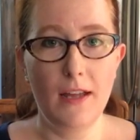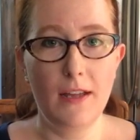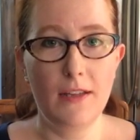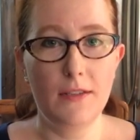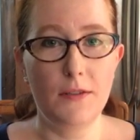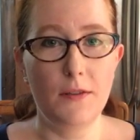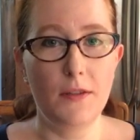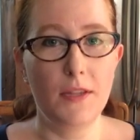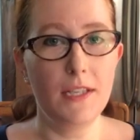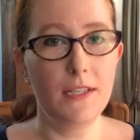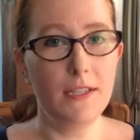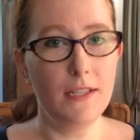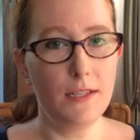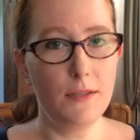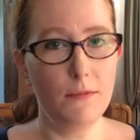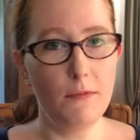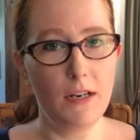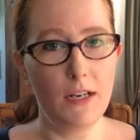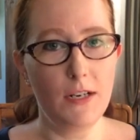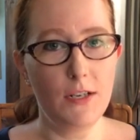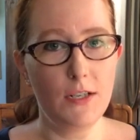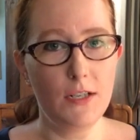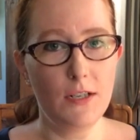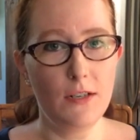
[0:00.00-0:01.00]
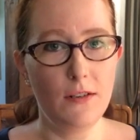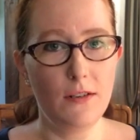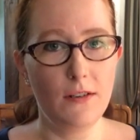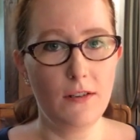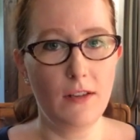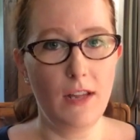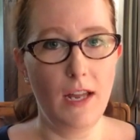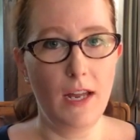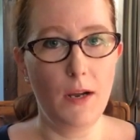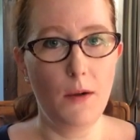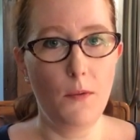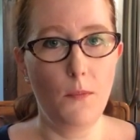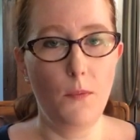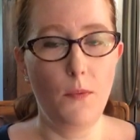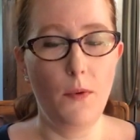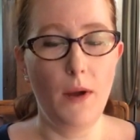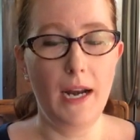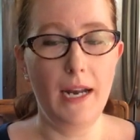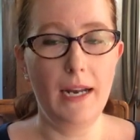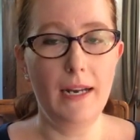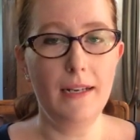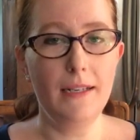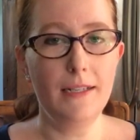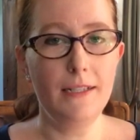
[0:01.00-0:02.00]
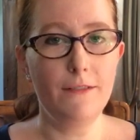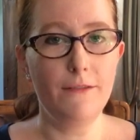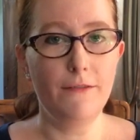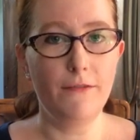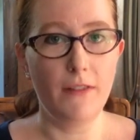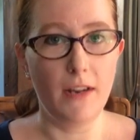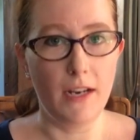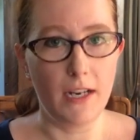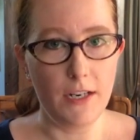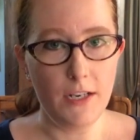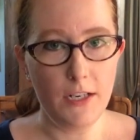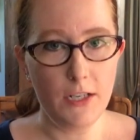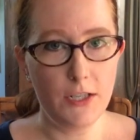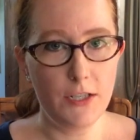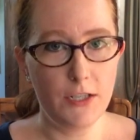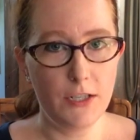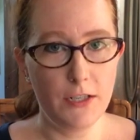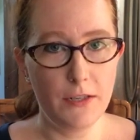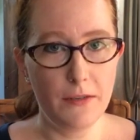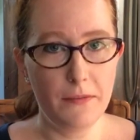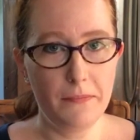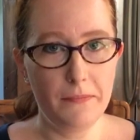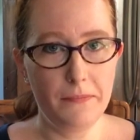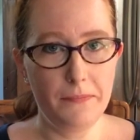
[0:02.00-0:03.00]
So this is what it should look like when it is finished.